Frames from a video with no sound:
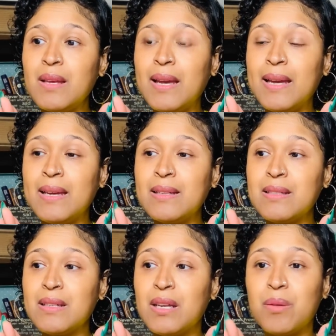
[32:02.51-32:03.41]

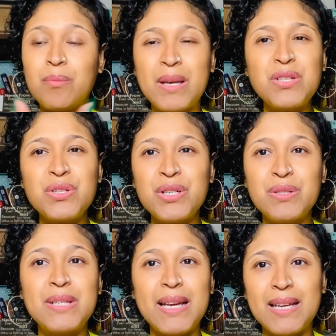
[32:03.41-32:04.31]
And make sure
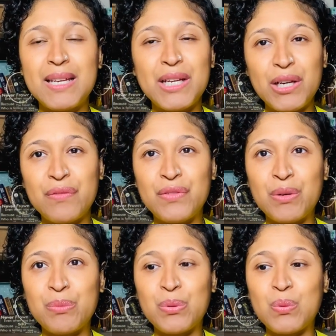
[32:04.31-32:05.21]
you're taking care of
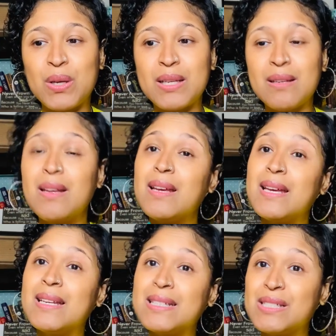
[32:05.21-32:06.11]
number one.
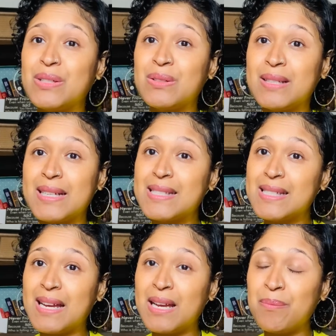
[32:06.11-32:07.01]
And until
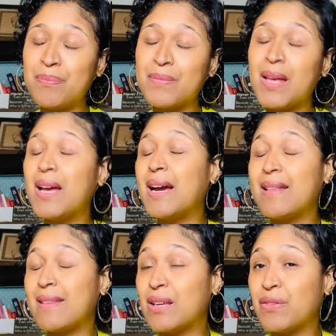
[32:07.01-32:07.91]
next time,
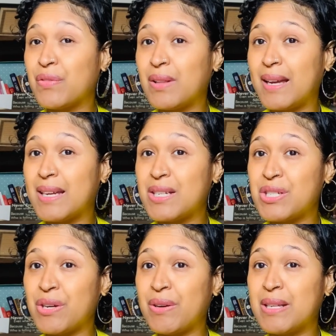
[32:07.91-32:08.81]
I thank you for liking,
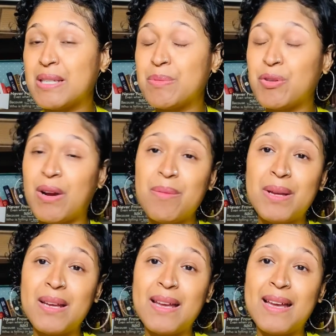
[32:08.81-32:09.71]
sharing, and
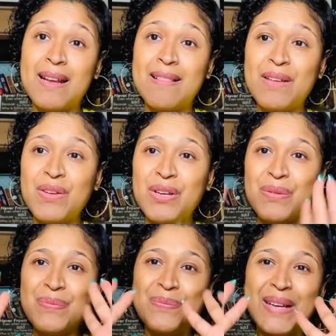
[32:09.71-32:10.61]
subscribing. And I love
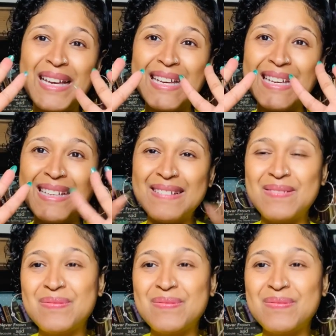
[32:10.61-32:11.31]
you. Bye.